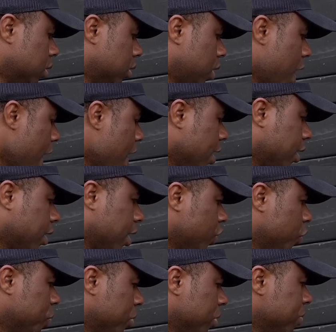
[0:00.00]
Hey, can
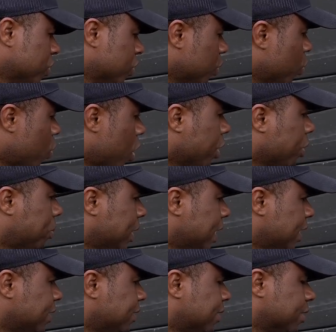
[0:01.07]
you bring me some water,
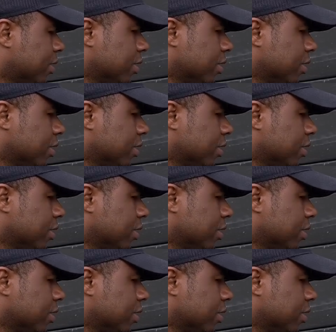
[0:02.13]
please?